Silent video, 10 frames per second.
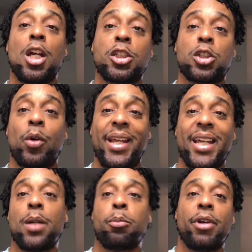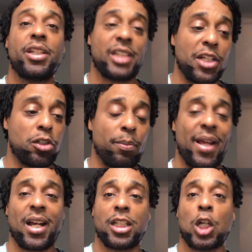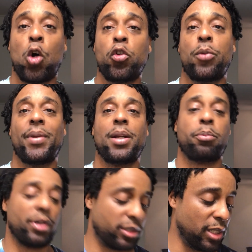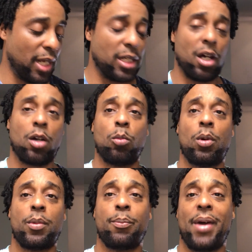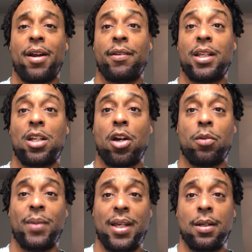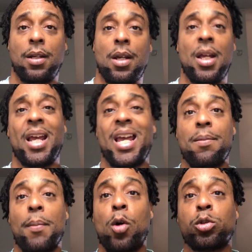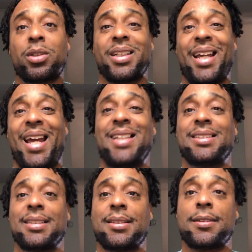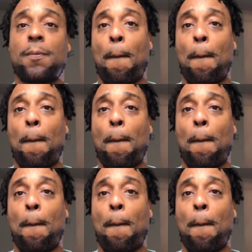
so he can appreciate you better, because older men appreciate younger women better than younger men, in most cases.